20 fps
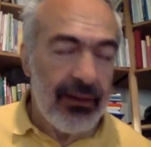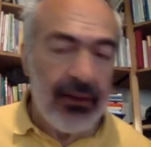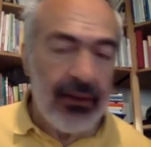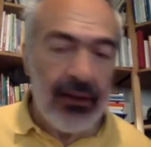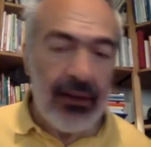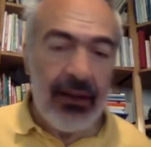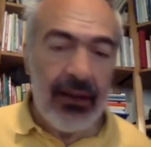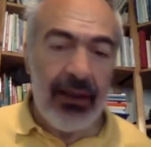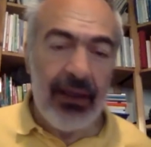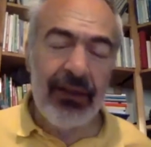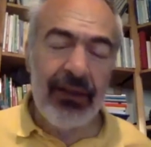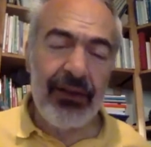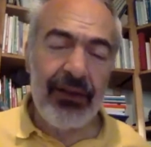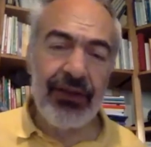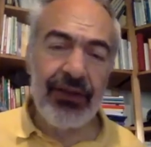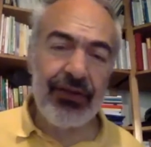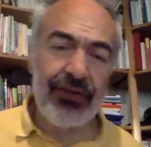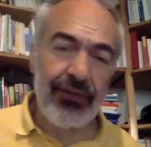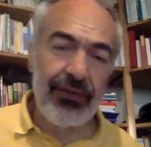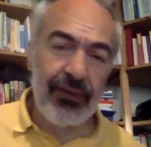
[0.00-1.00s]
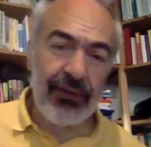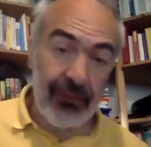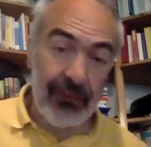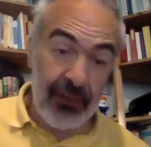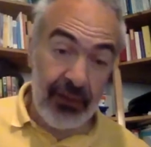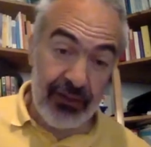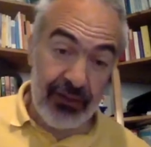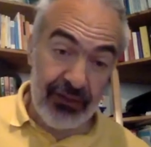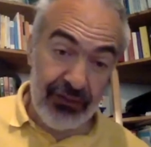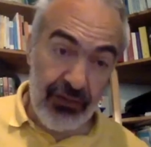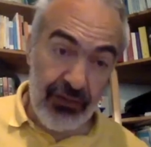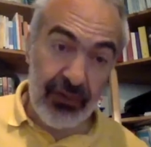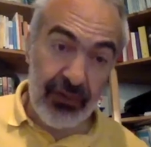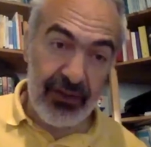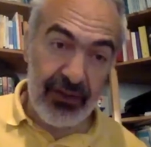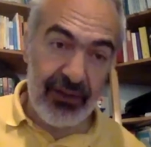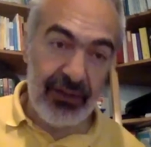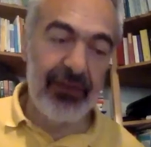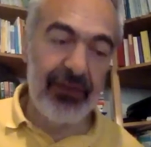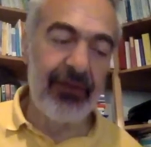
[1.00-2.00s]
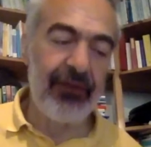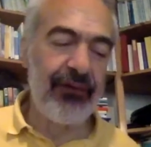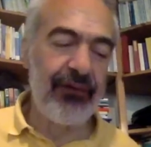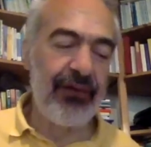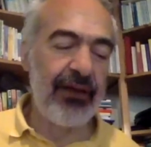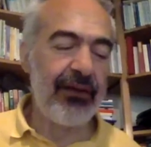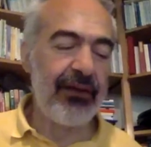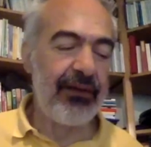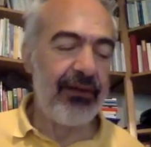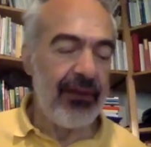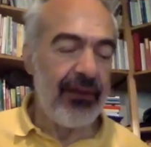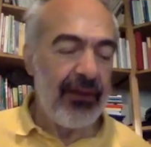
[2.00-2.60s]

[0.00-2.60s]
Another issue, a strong deterrence effect.